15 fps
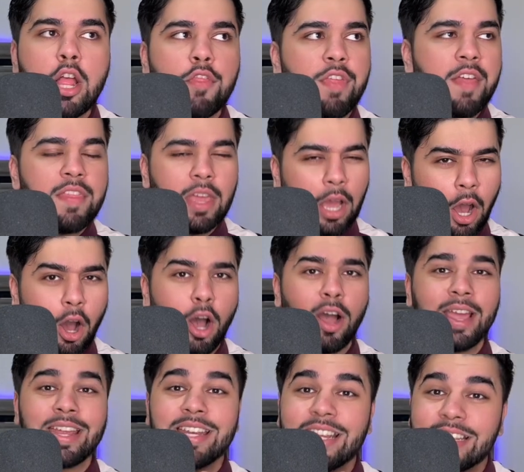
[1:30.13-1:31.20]
than they are
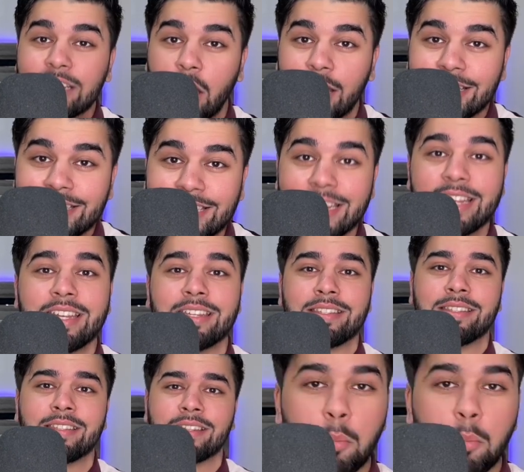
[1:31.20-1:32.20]
in his ideas.